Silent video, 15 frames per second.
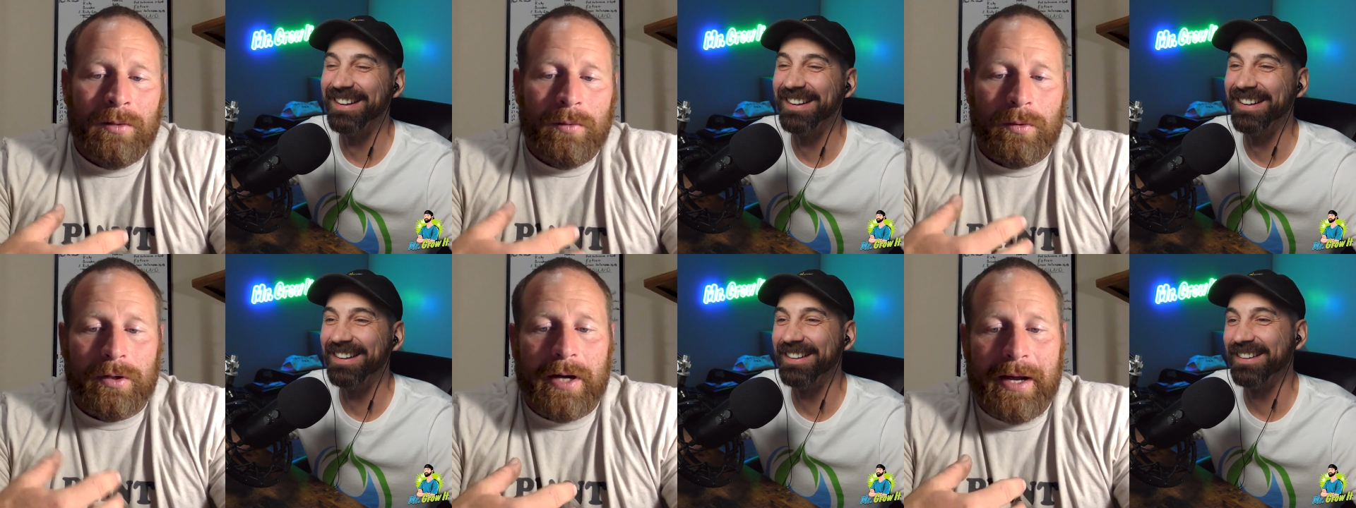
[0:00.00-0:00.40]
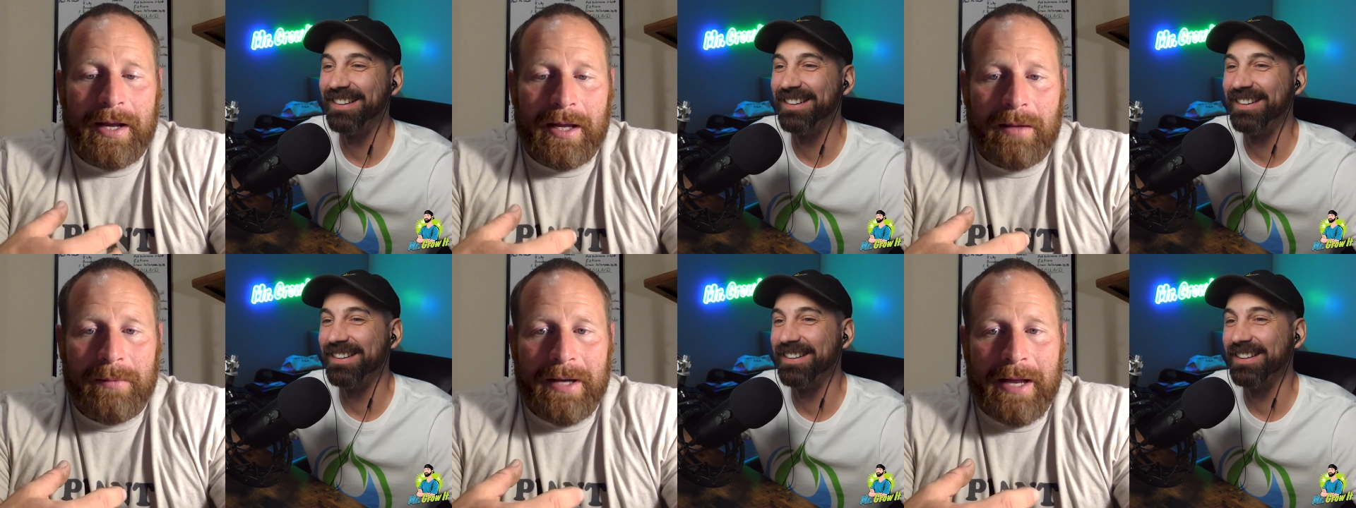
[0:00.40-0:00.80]
Speaker 1: where
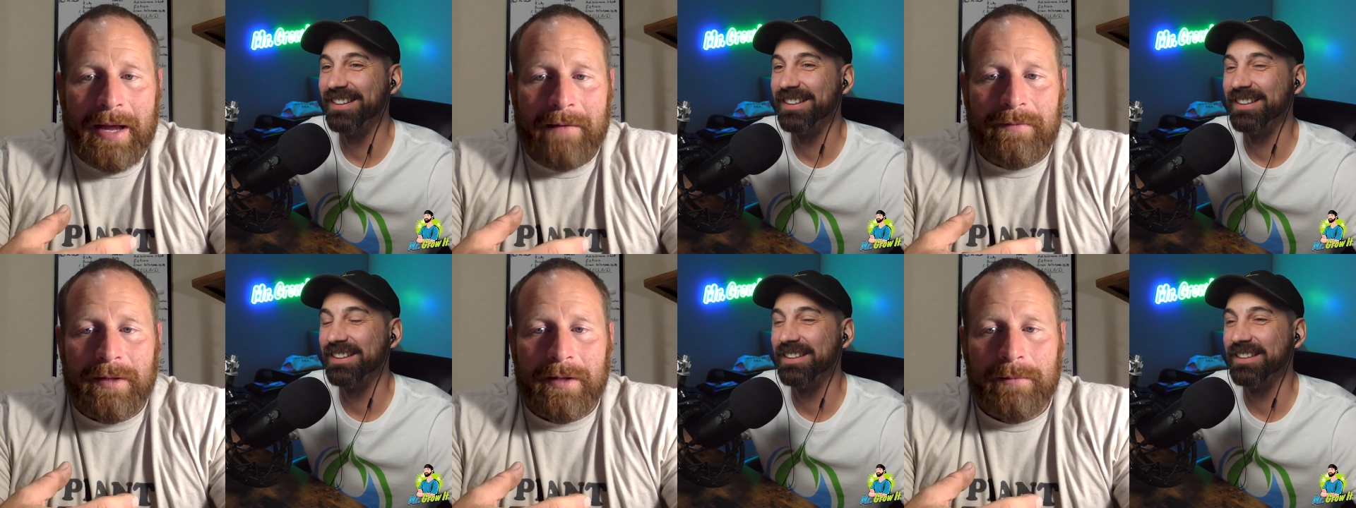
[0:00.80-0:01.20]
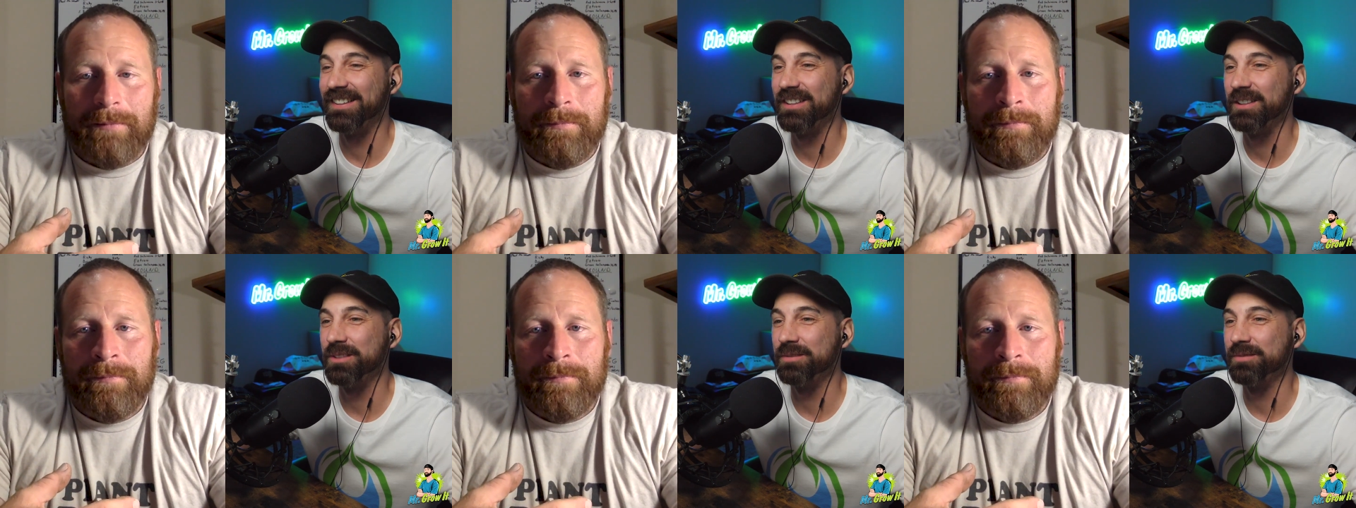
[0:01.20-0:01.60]
I am and have the
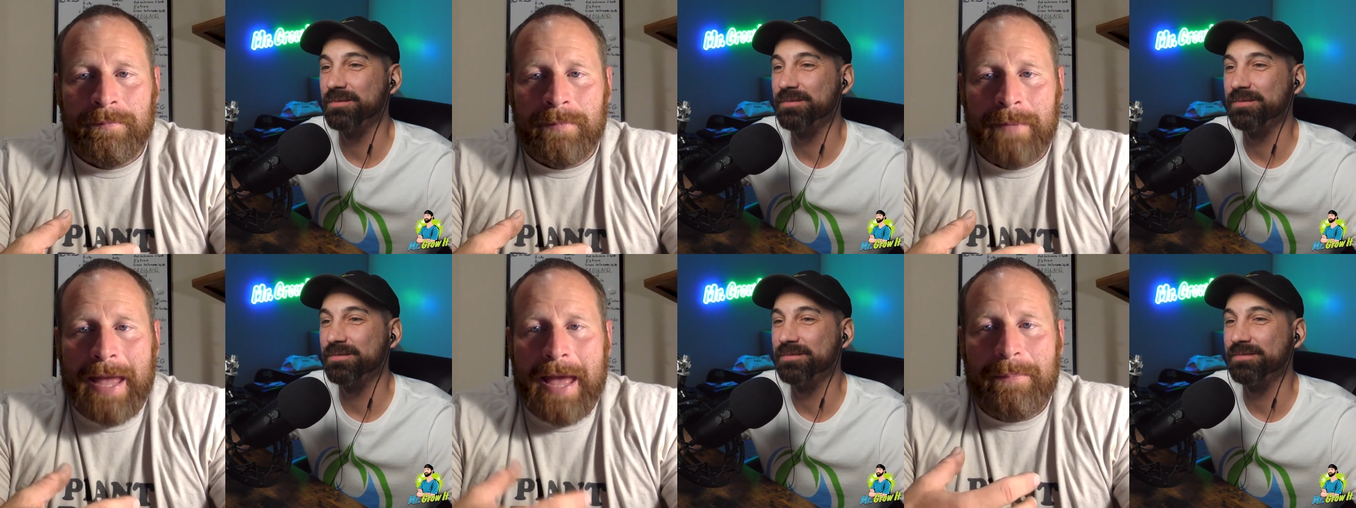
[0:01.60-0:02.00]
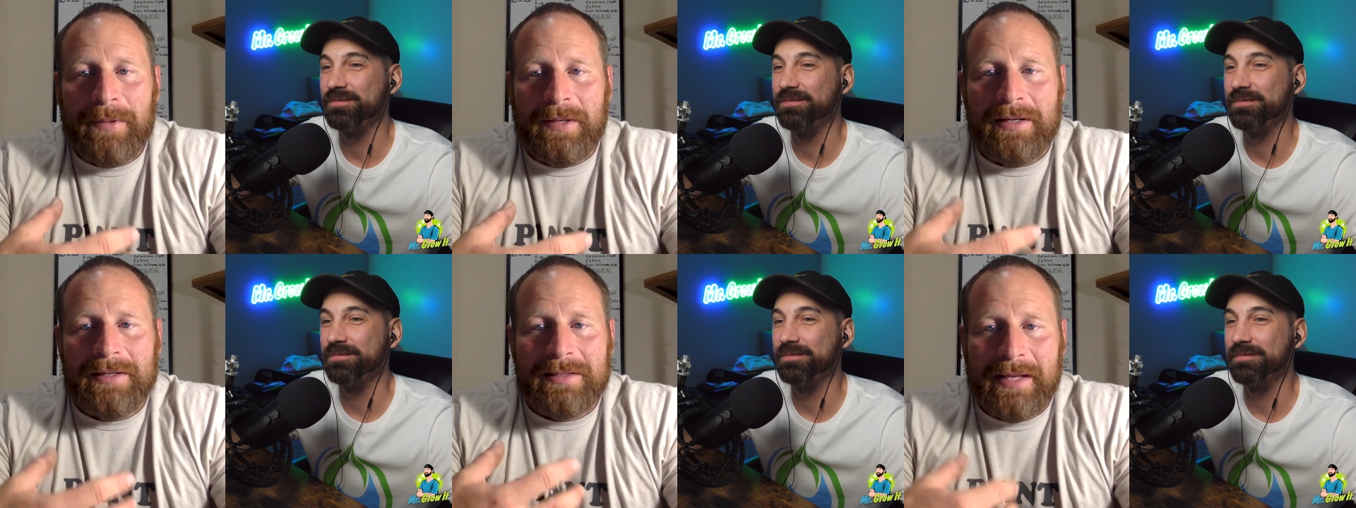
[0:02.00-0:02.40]

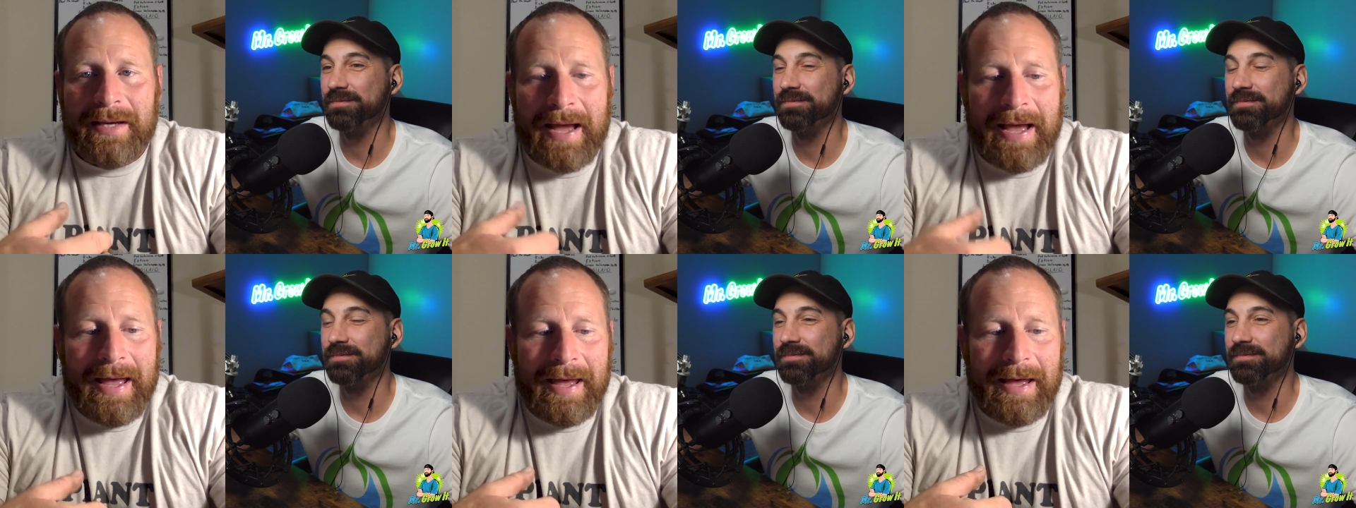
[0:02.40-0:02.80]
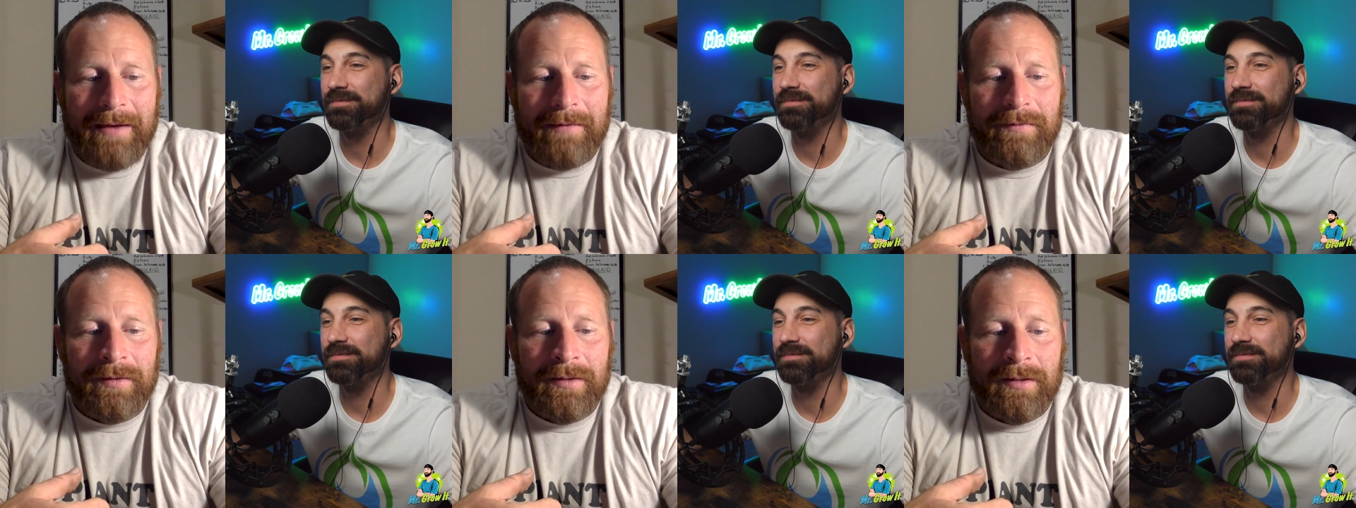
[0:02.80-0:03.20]
happiness that I
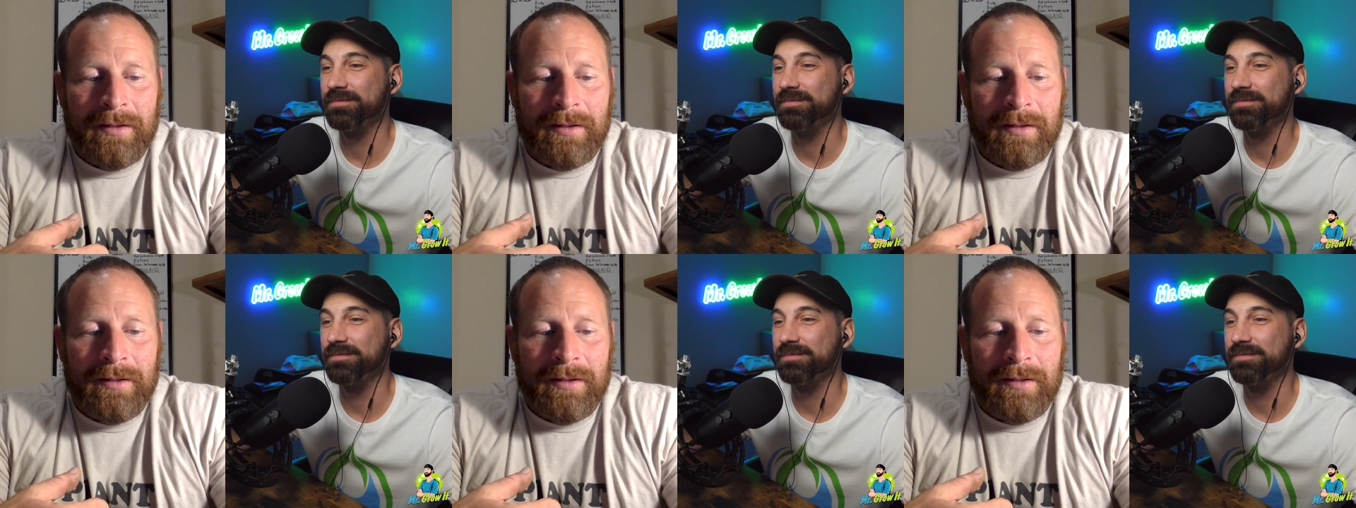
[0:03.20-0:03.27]
have